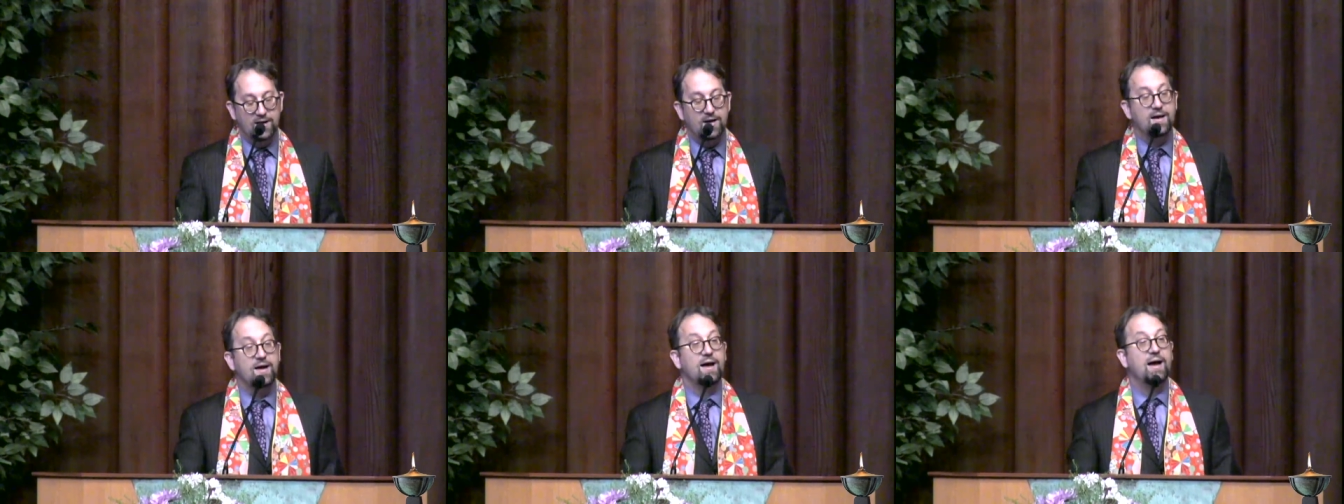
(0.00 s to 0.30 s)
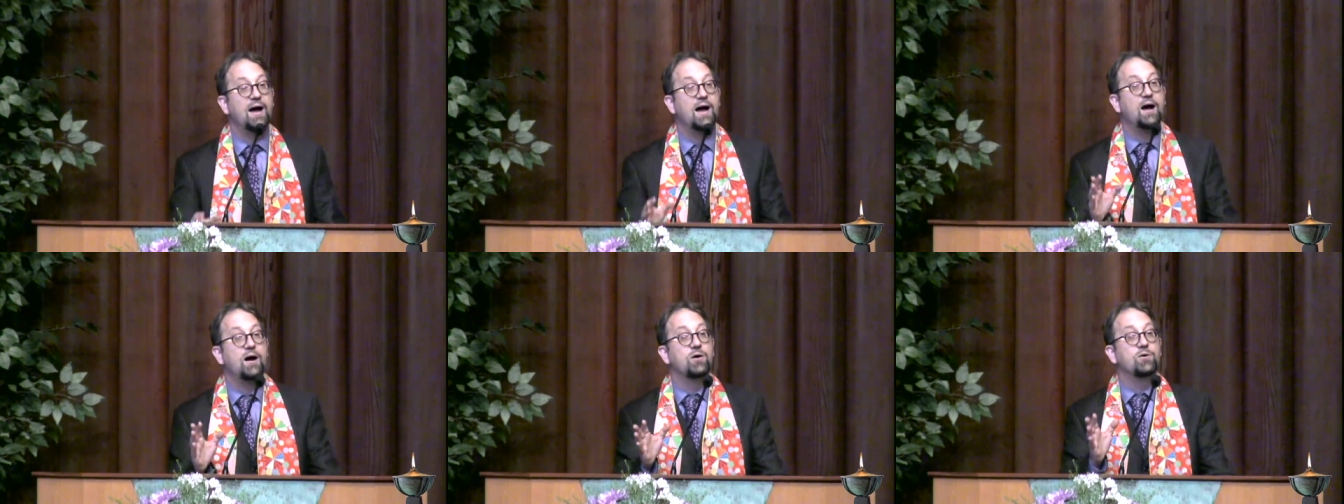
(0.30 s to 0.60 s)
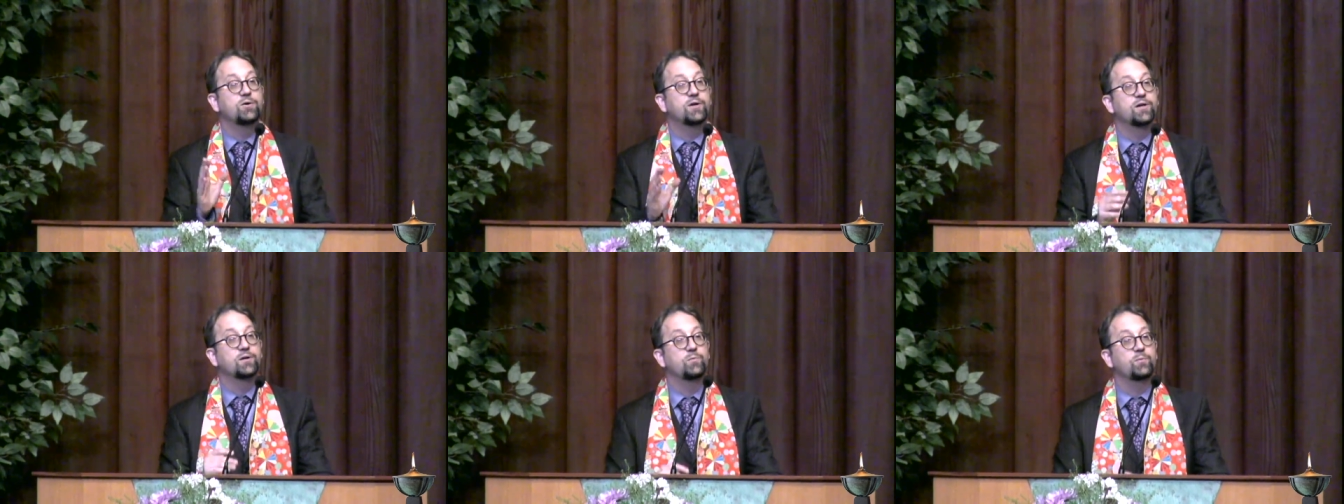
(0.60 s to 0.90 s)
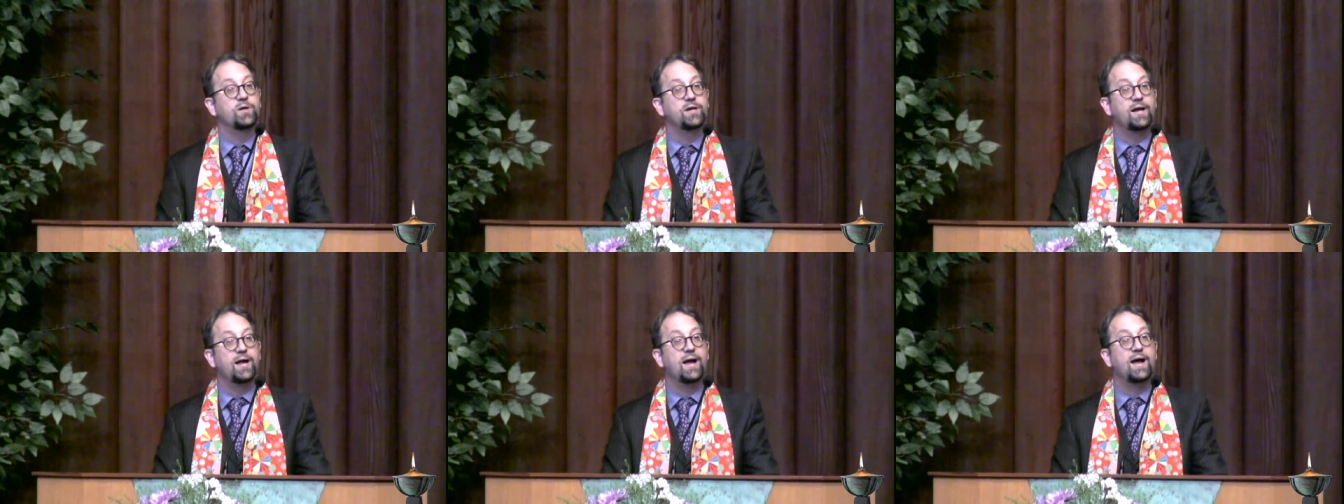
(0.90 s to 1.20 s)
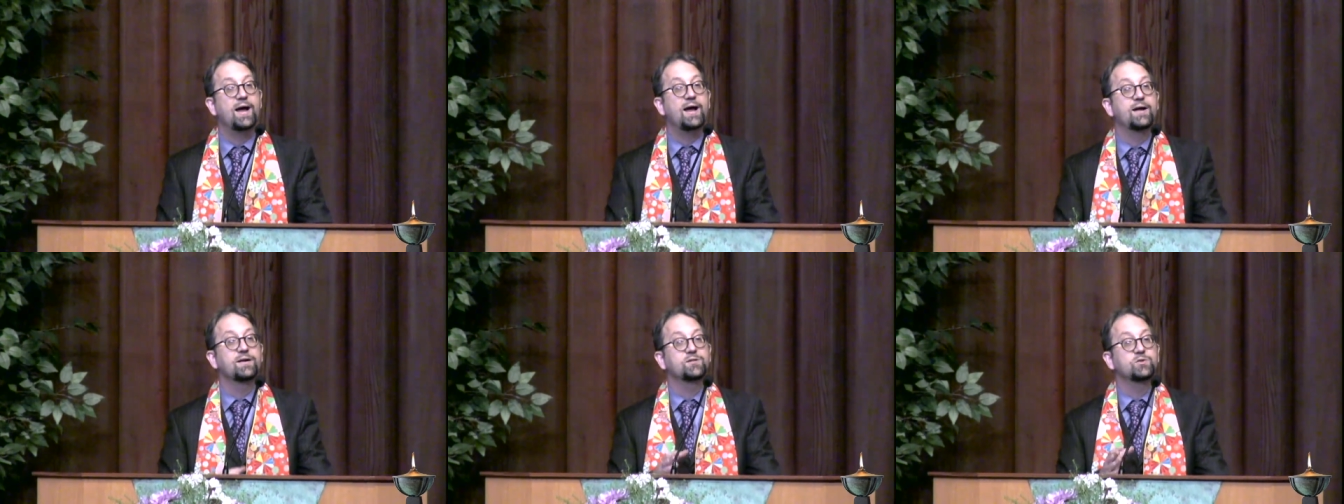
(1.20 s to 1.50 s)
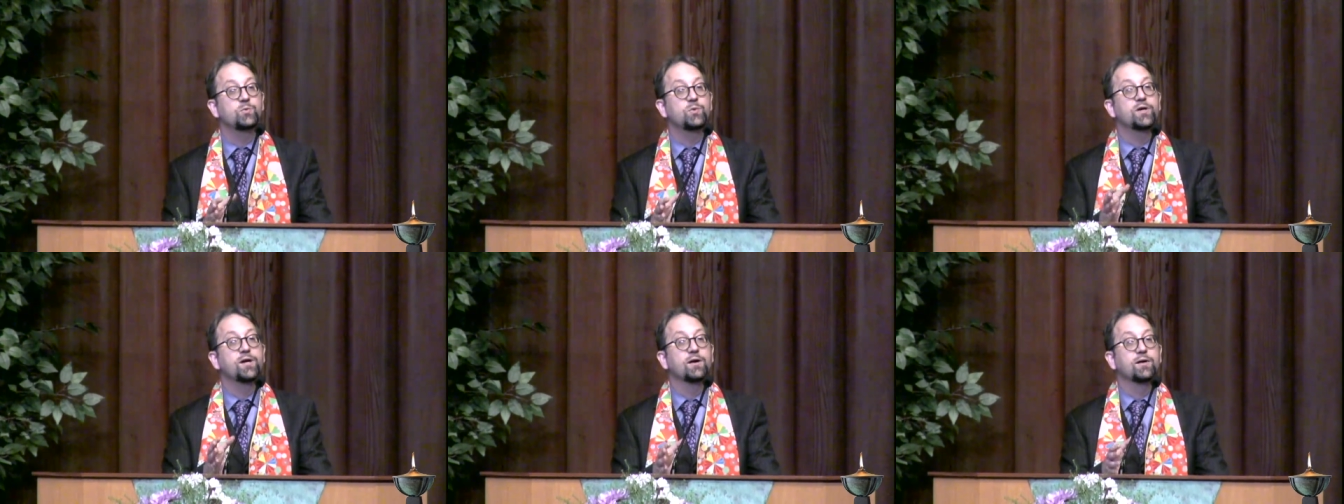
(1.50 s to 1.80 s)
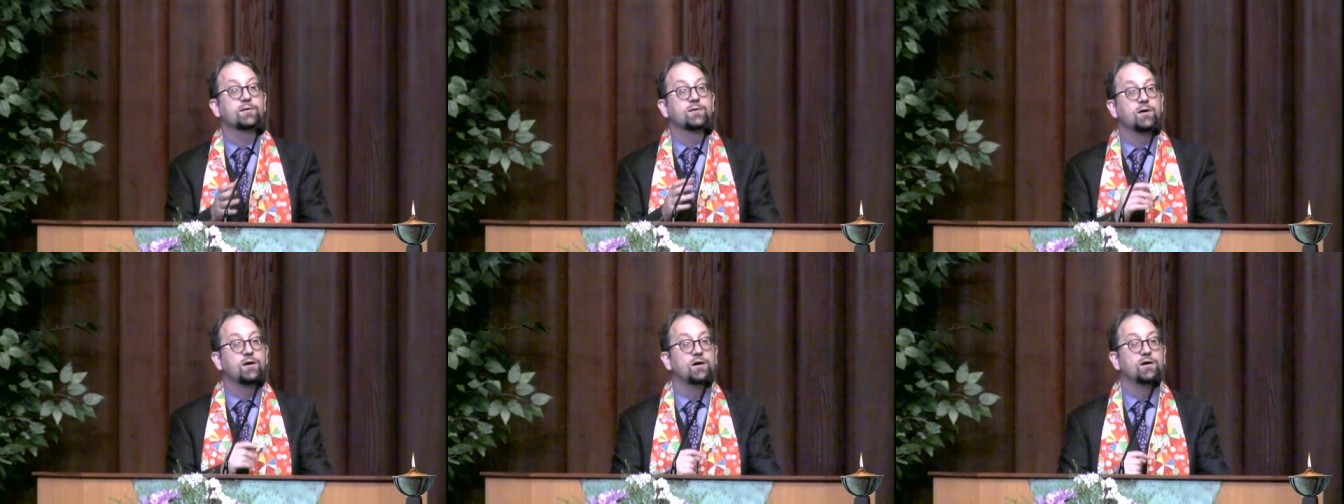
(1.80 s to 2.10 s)
How can we act, we are
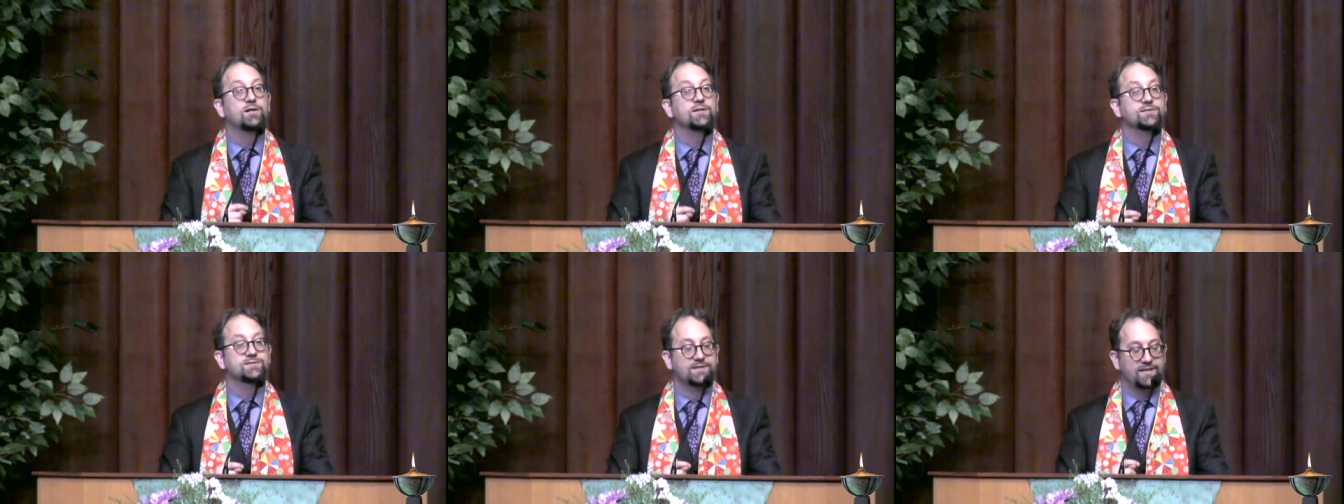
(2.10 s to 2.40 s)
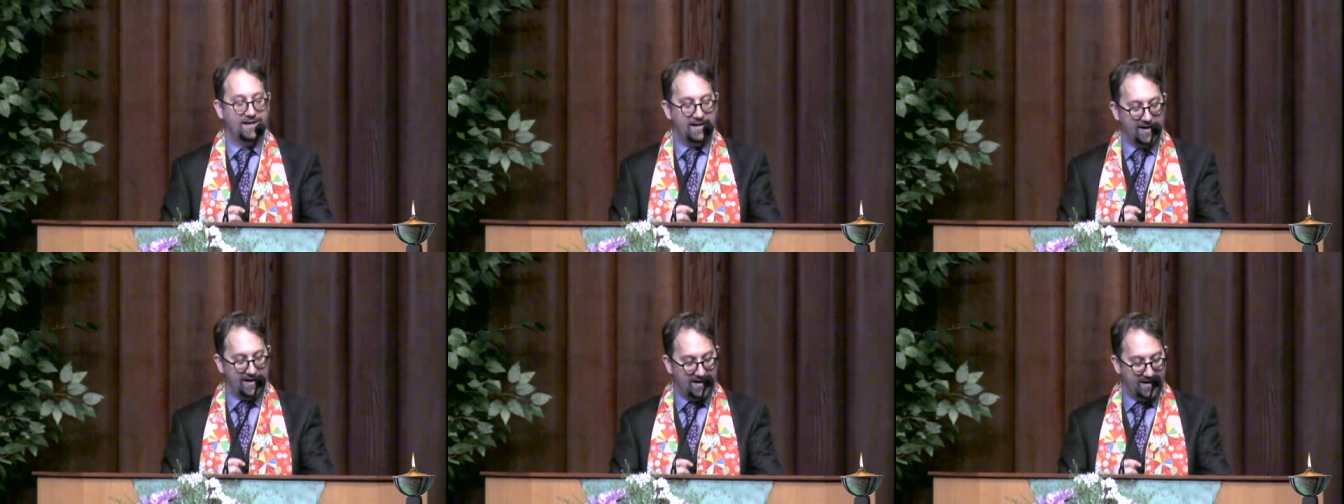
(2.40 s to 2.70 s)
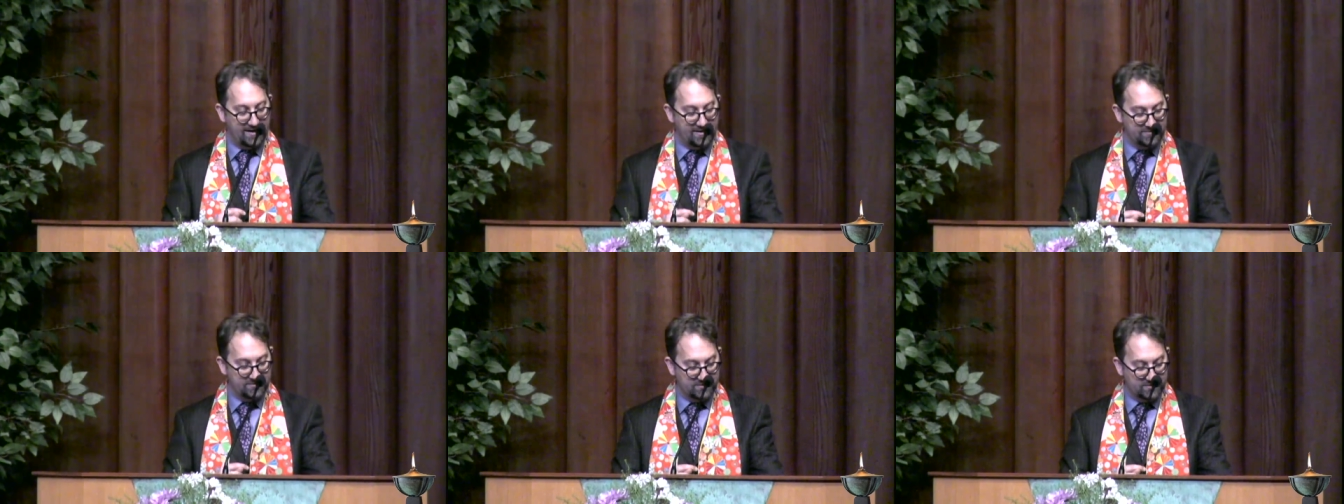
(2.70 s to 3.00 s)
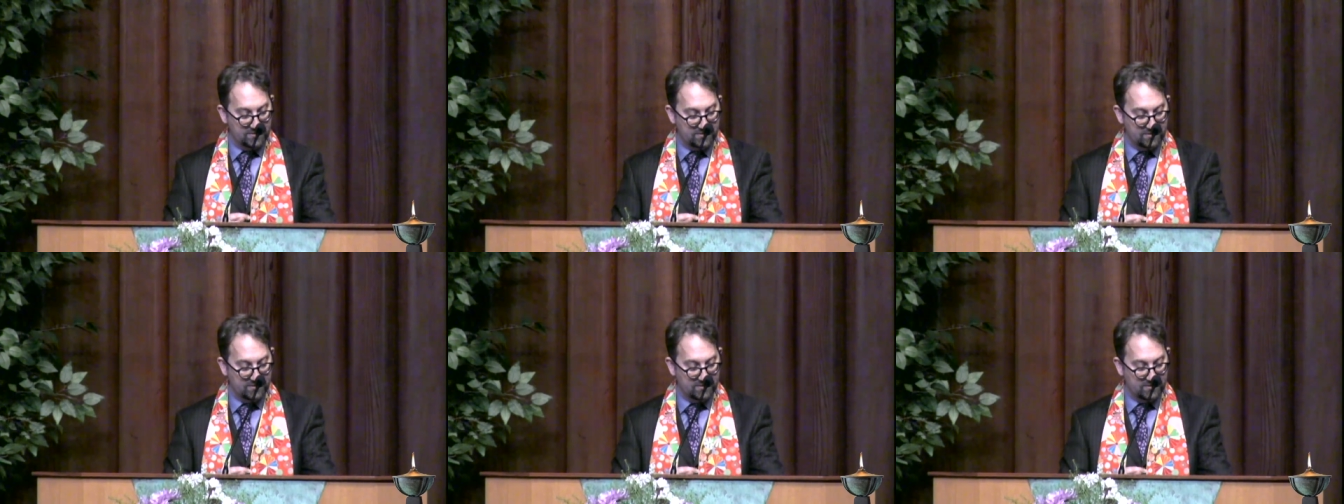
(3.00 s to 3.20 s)
called to ask,